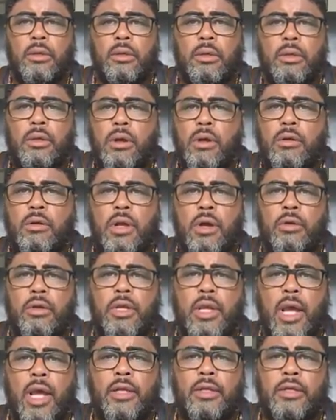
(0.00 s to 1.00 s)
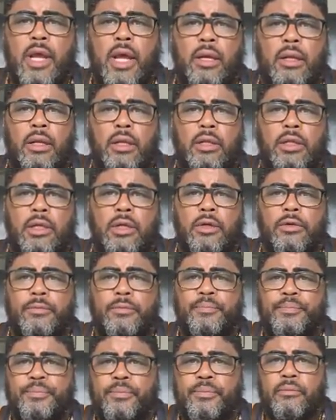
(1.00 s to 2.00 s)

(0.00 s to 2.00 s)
You don't go yelling at a little